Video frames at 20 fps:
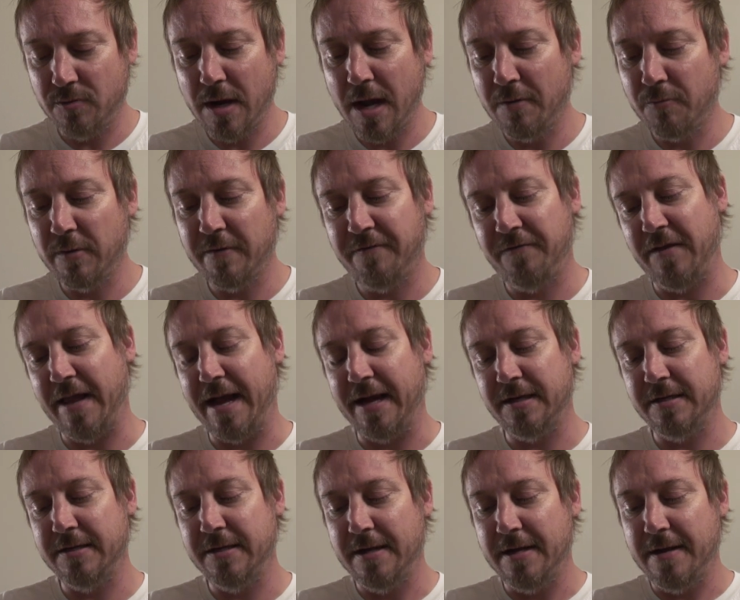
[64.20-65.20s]
do not
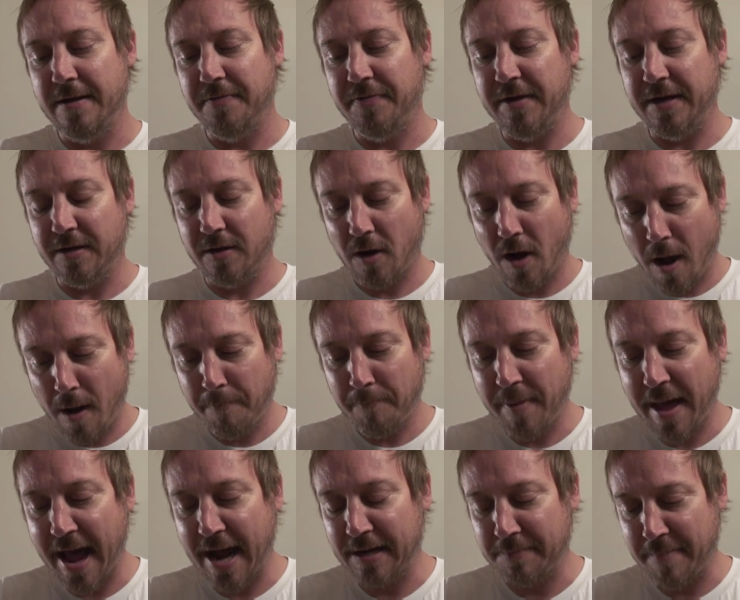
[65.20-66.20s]
reflect that
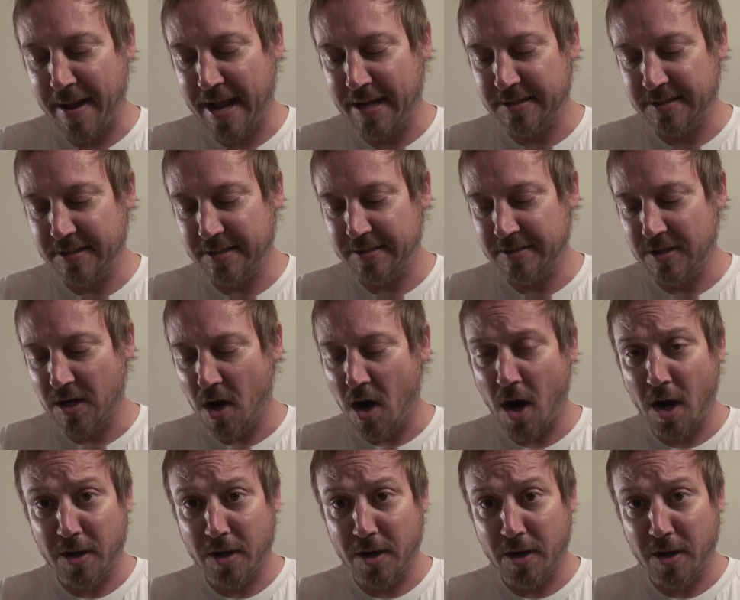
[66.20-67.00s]
compact masses